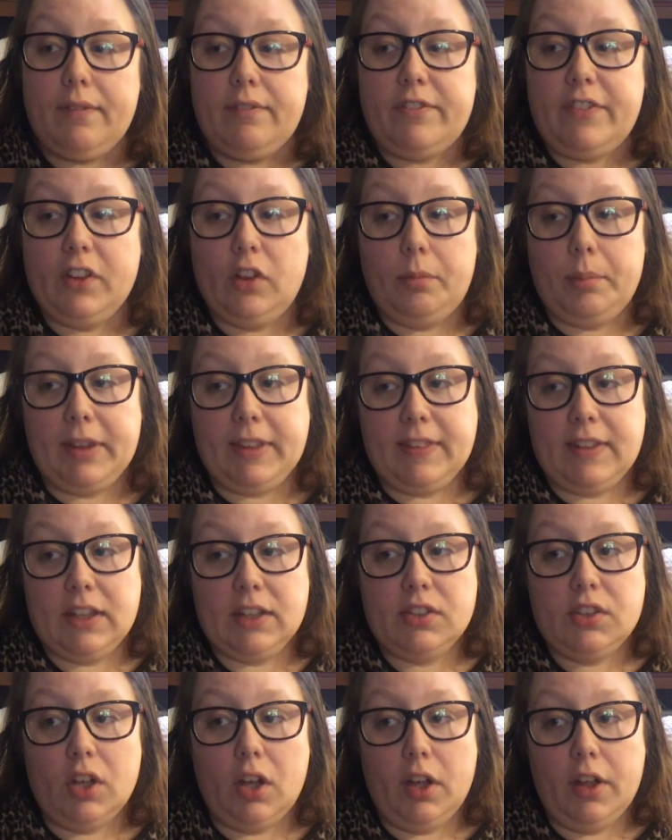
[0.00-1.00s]
filming
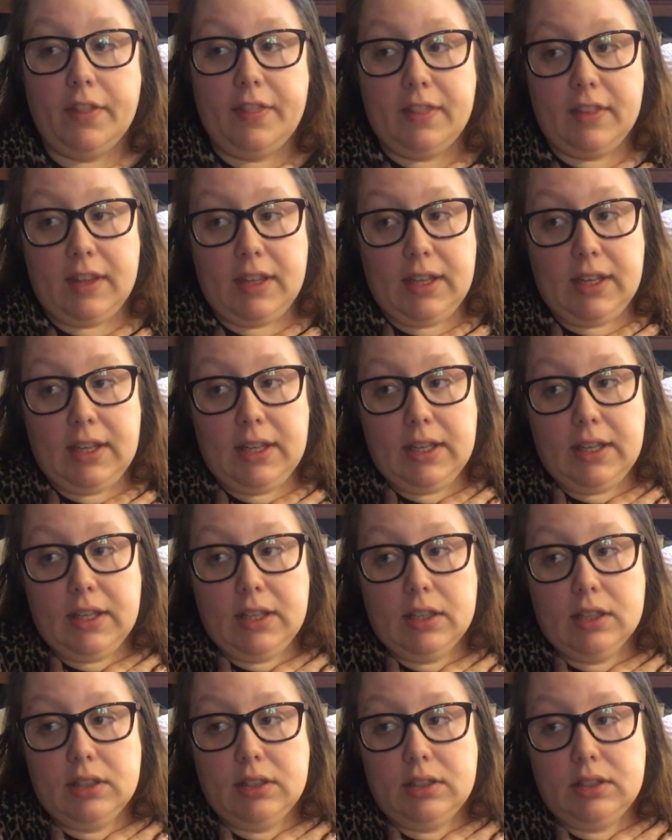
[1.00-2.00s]
this on
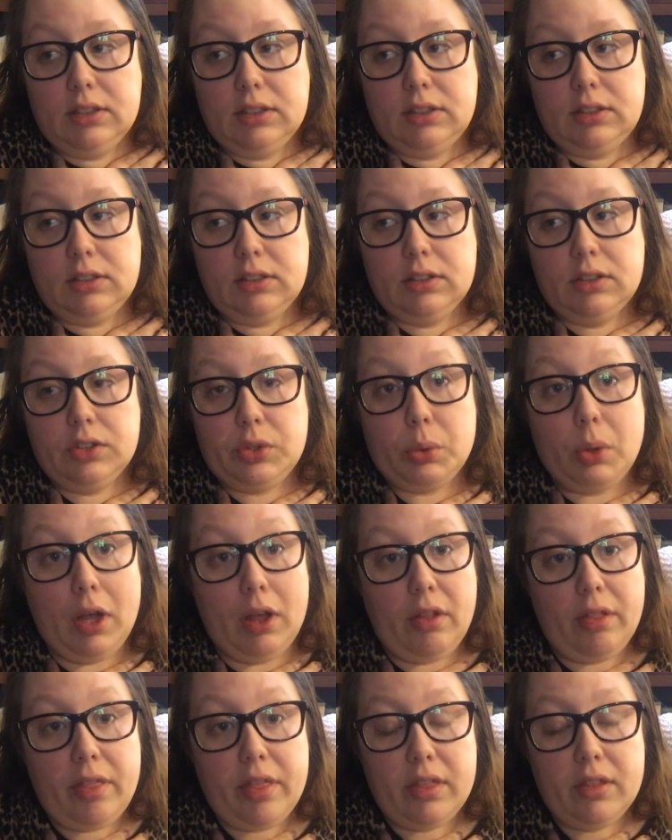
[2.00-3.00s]
the
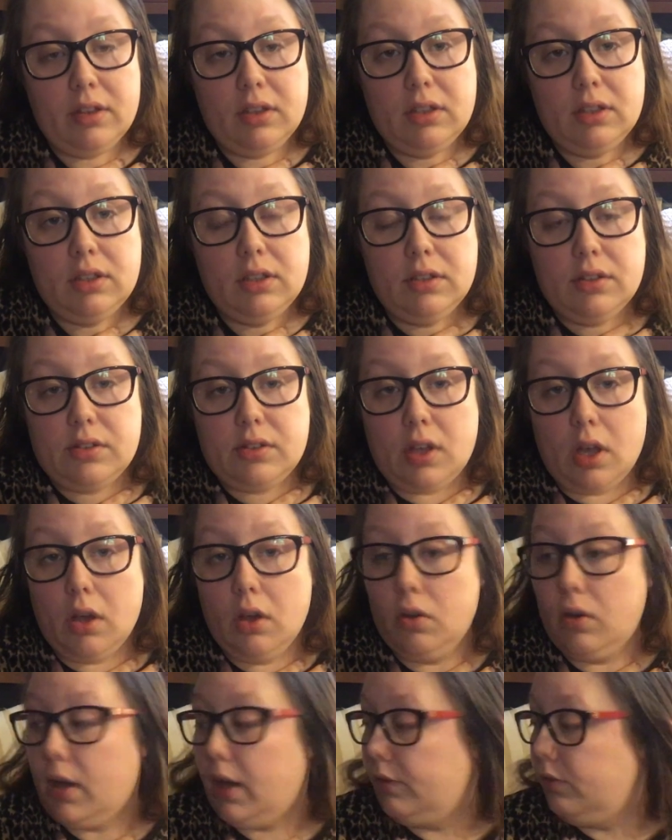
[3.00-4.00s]
12th,
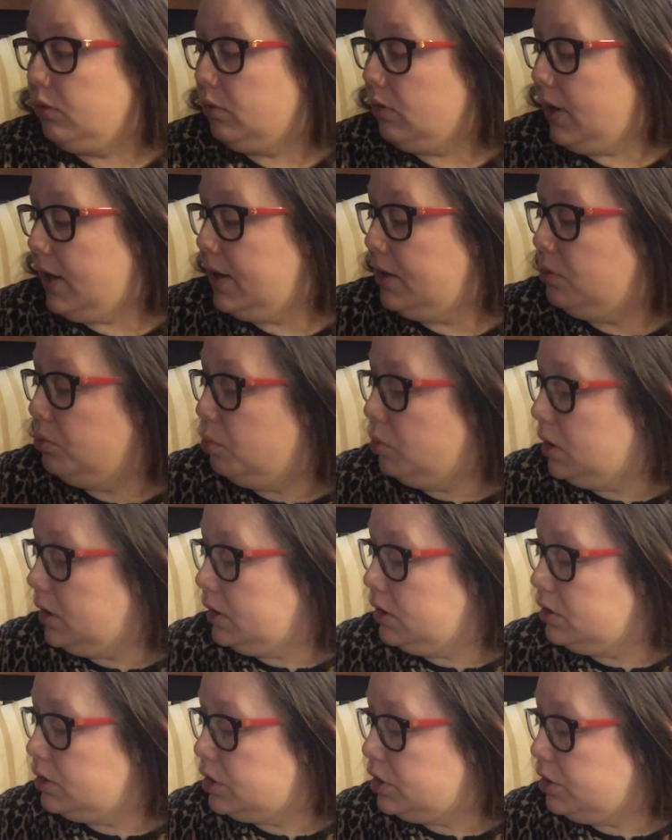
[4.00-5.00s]
so I've read
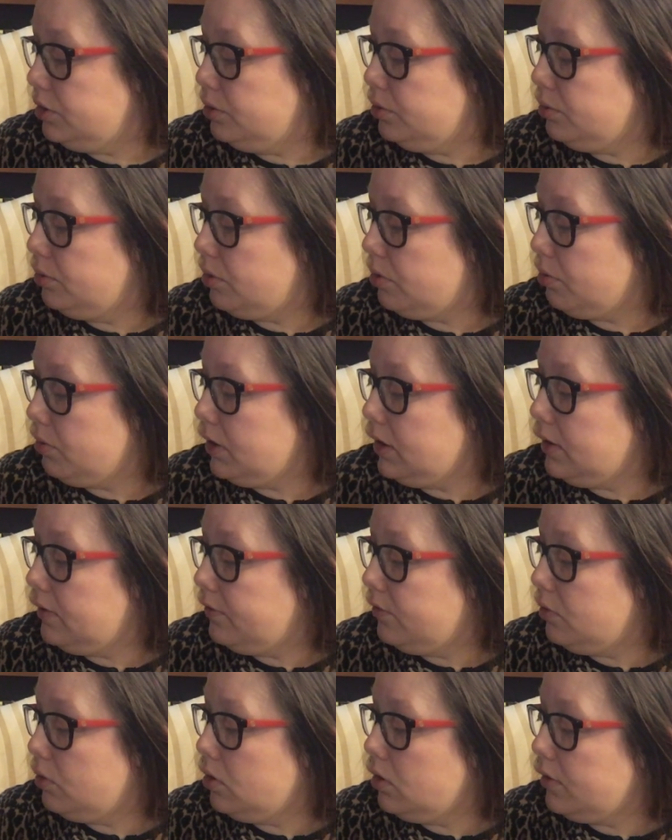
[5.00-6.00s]
1, 2, 3,
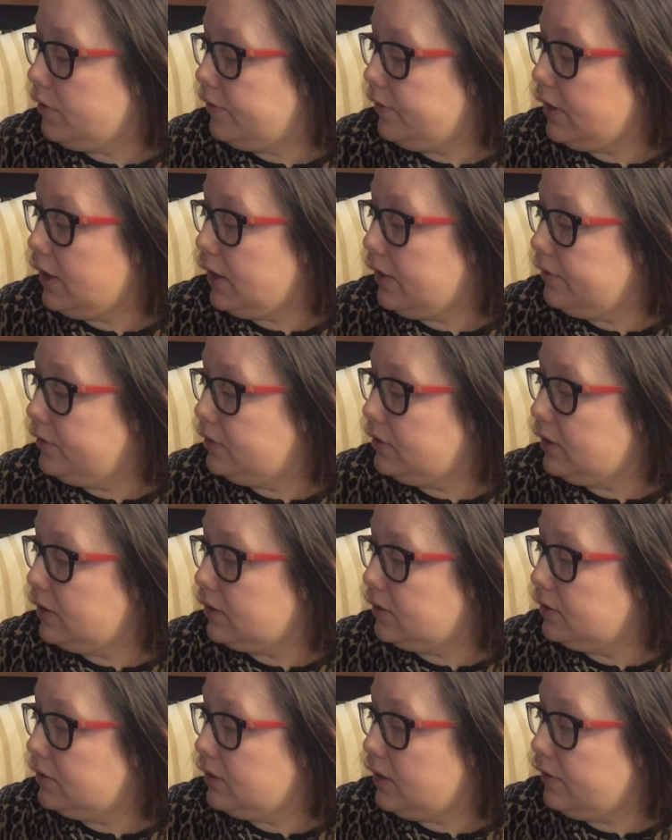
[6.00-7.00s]
4, 5,
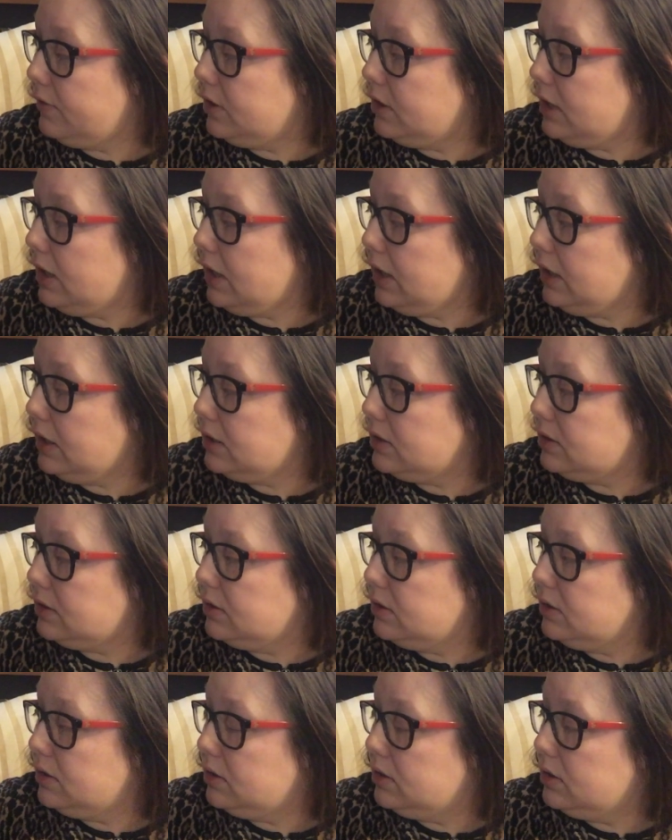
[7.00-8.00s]
6, 7, 8,
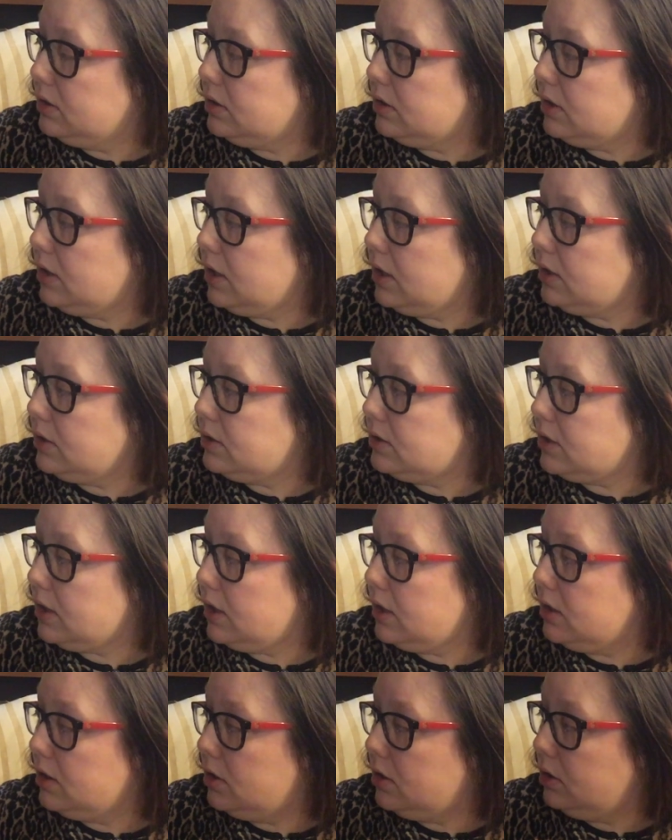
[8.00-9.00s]
9,
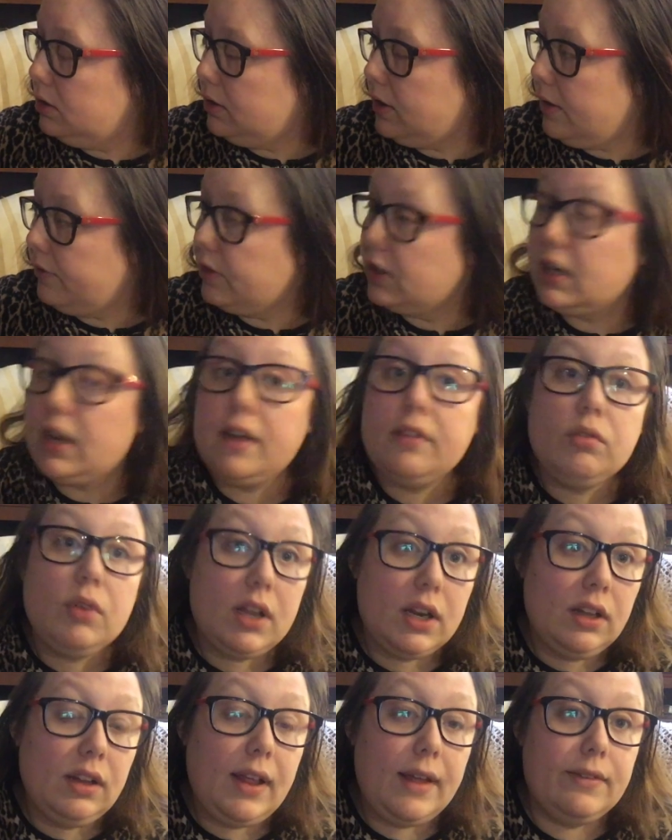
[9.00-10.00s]
10, 11. I've
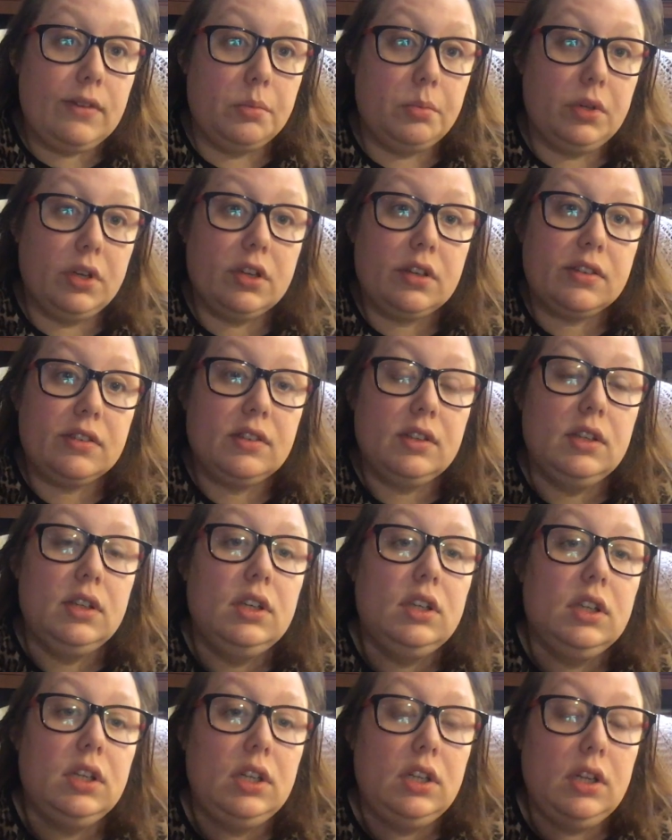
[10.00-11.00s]
read 11 books
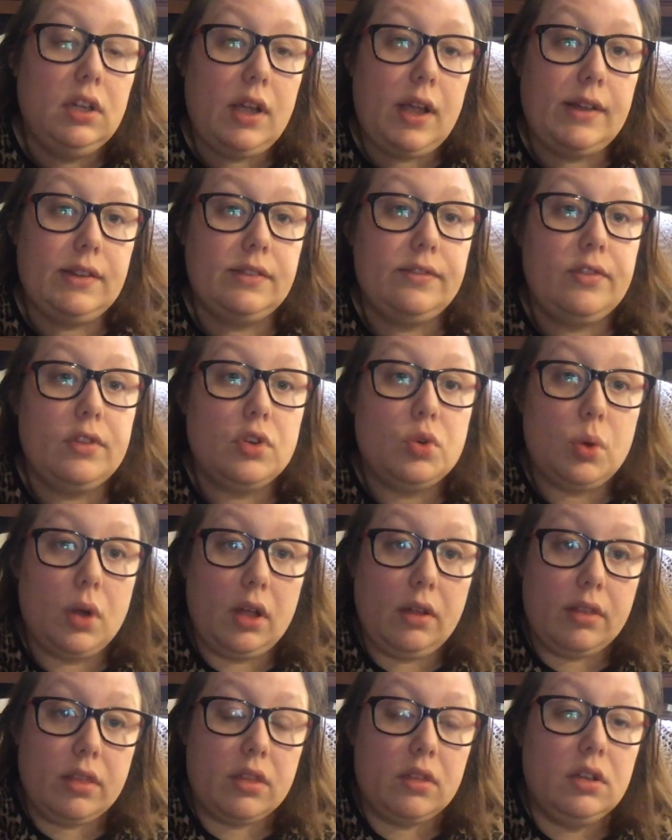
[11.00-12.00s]
as of the
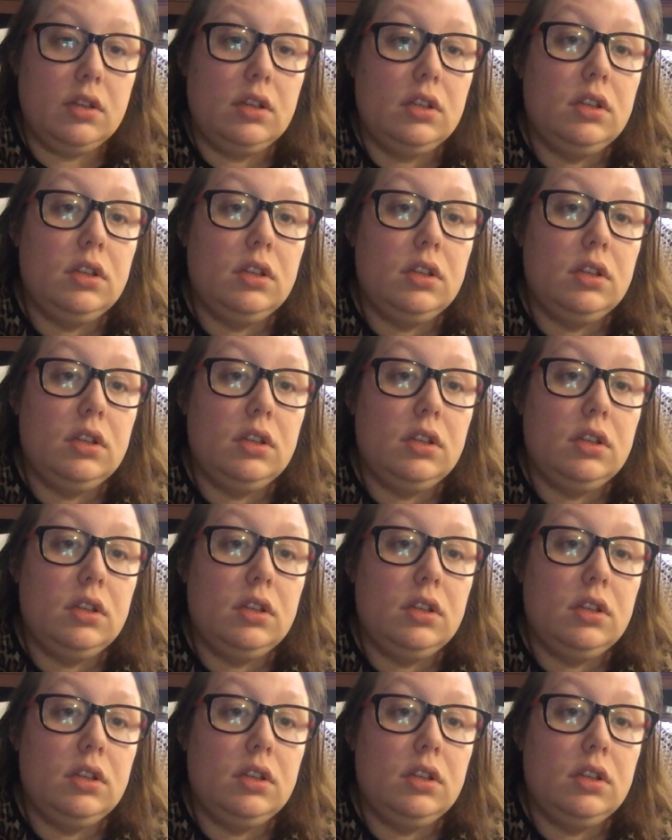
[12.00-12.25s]
12th,